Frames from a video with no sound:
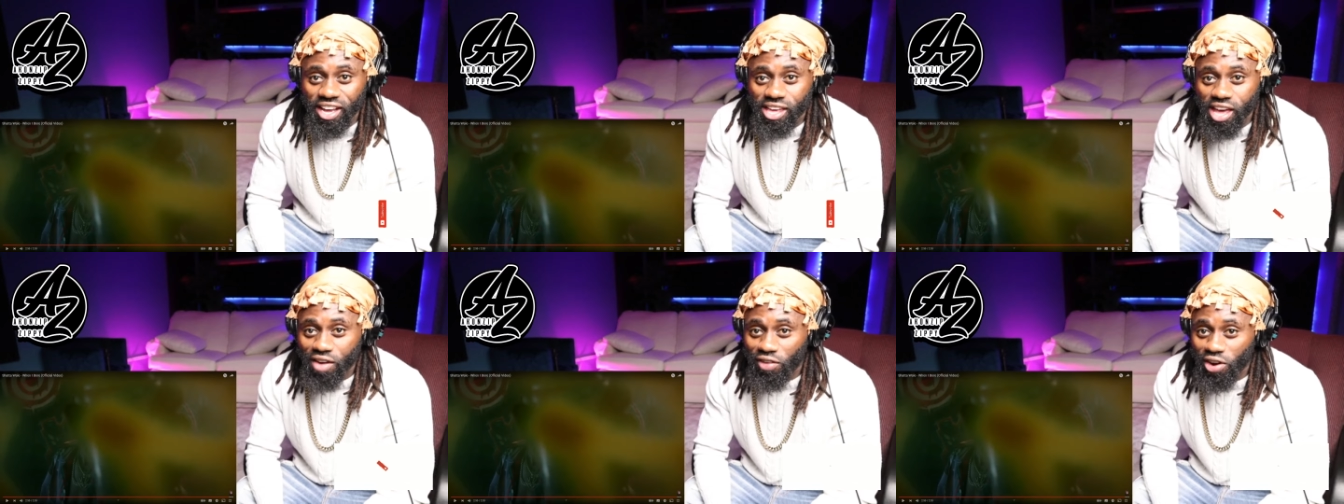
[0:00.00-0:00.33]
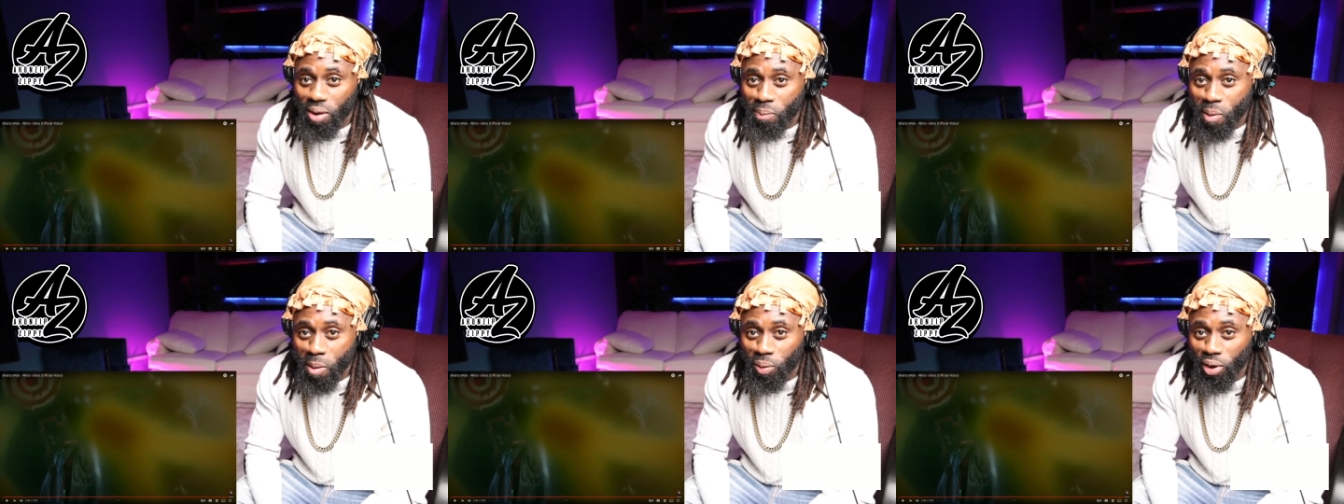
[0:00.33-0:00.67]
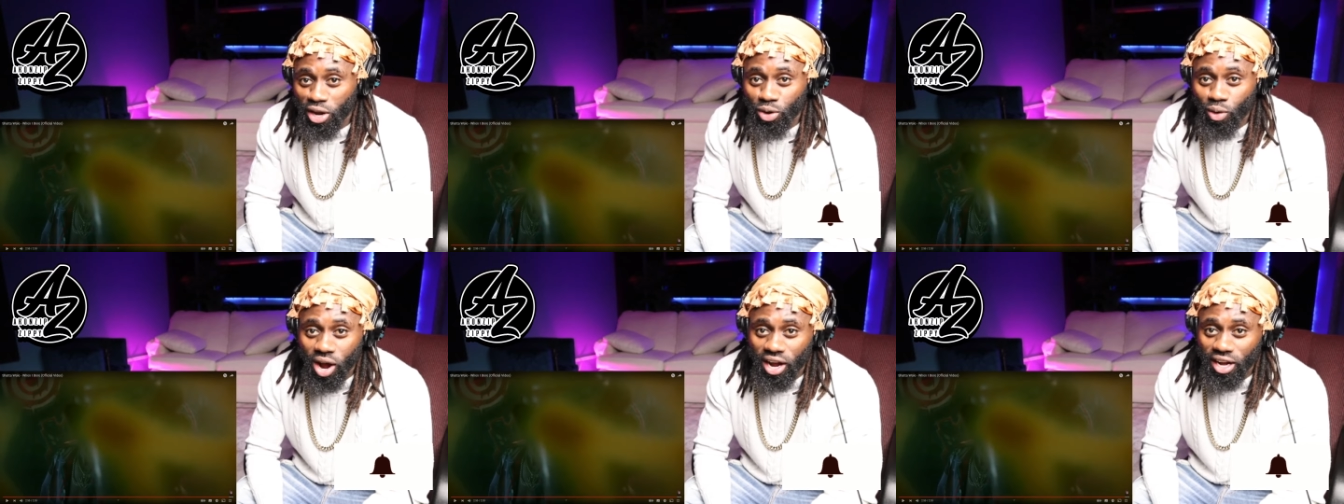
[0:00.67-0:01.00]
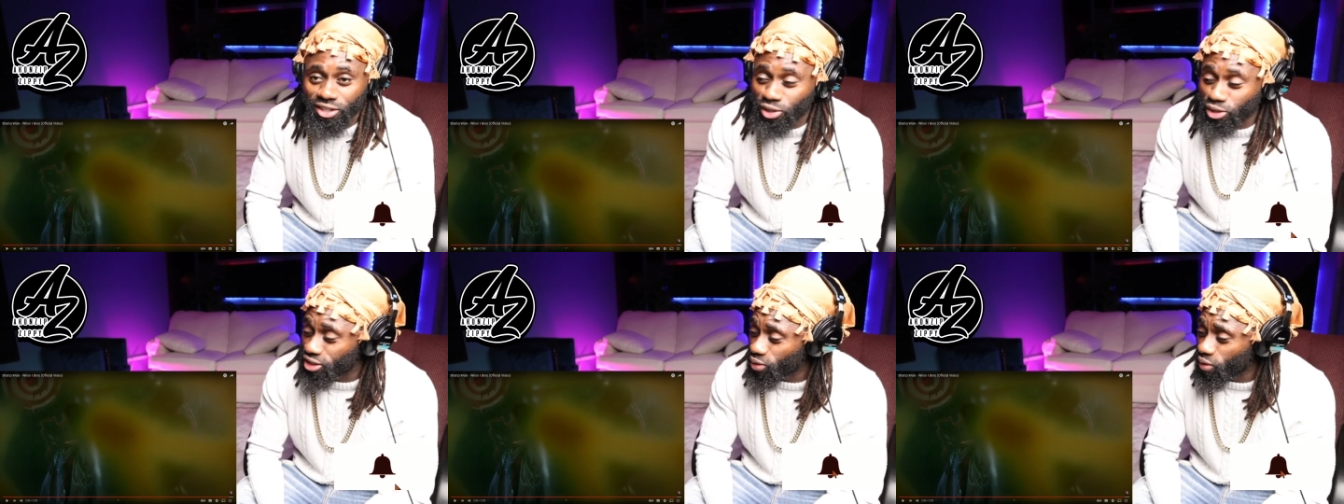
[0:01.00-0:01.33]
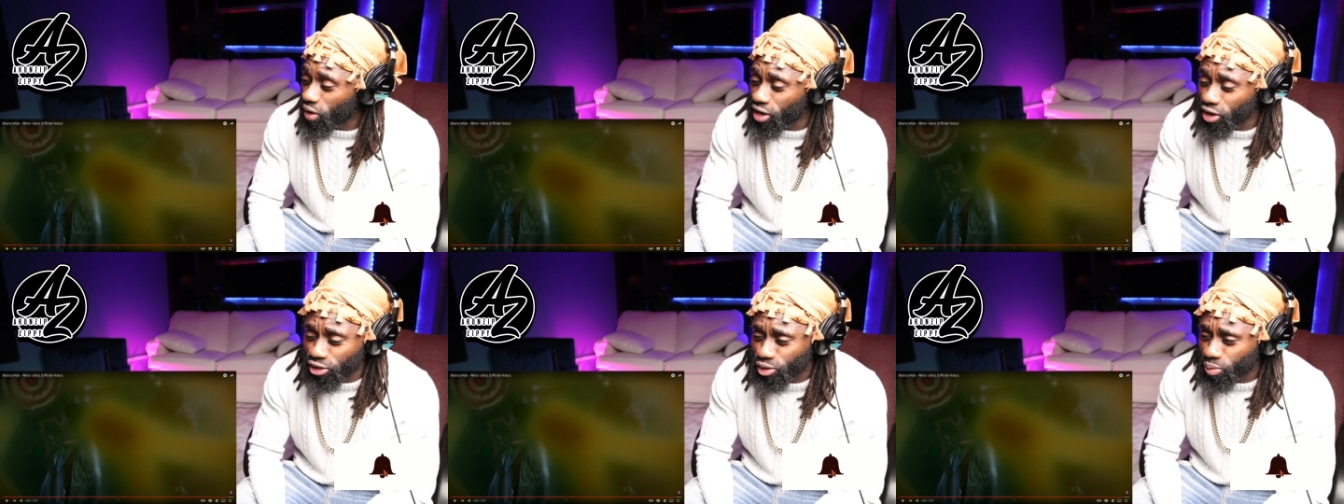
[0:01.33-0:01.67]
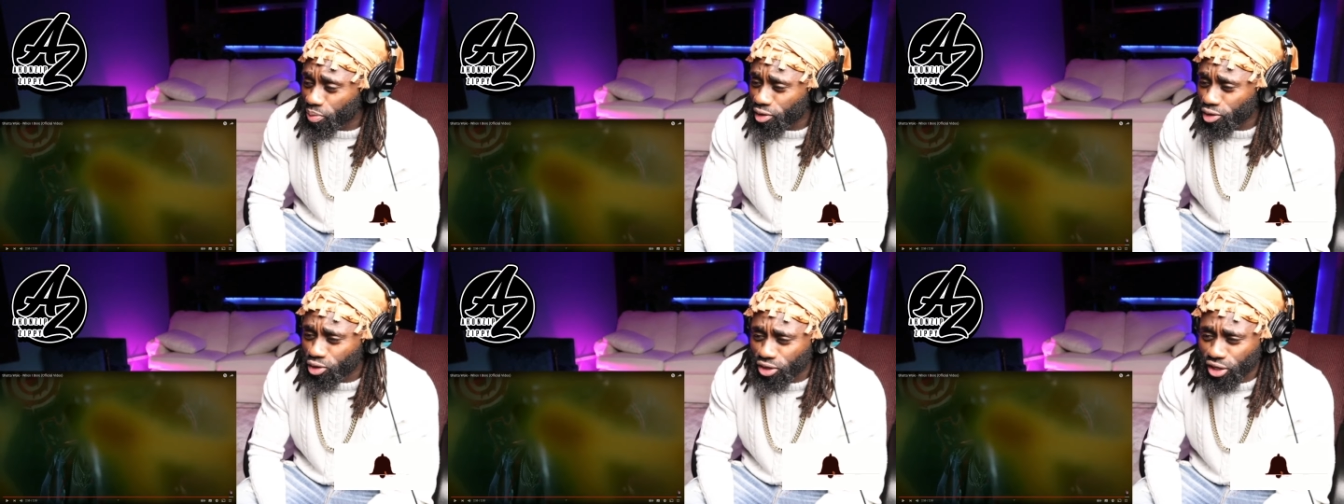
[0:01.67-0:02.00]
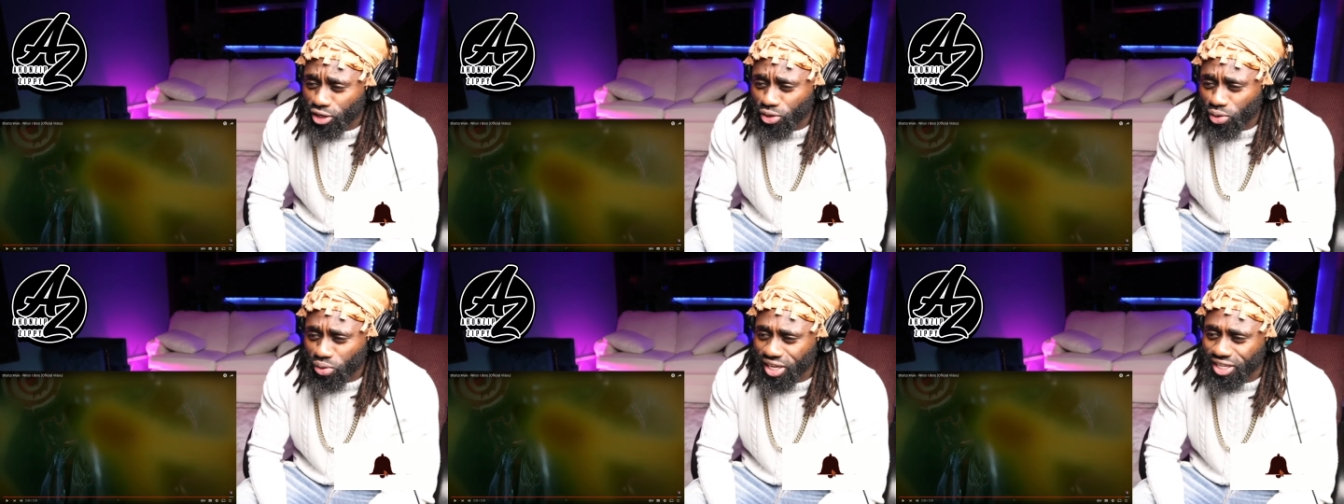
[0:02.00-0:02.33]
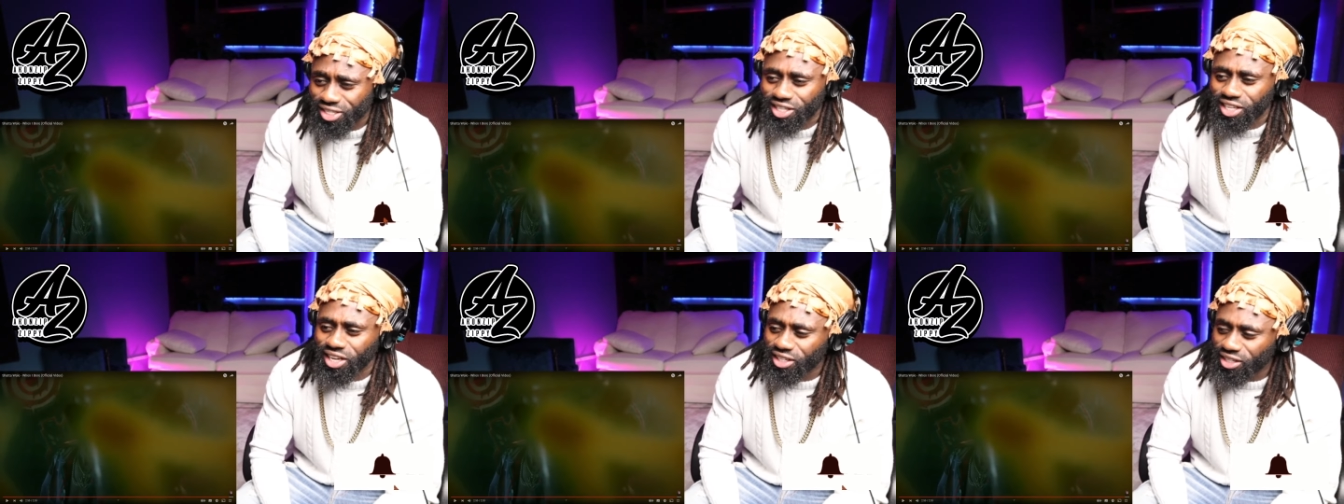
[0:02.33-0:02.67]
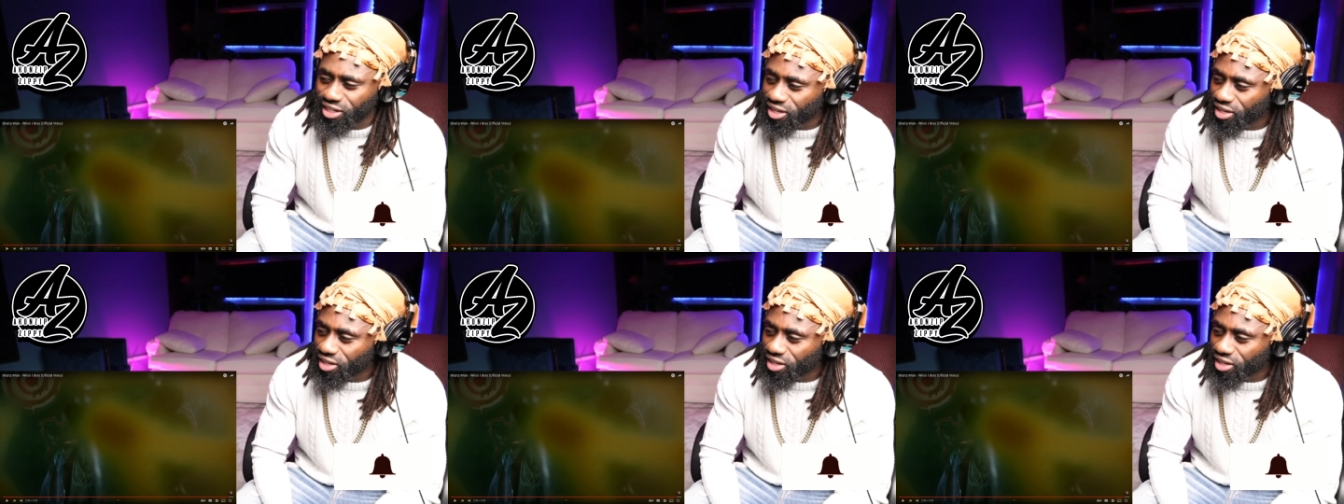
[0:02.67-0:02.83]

for the people, you work and do two we're not supposed to do instead.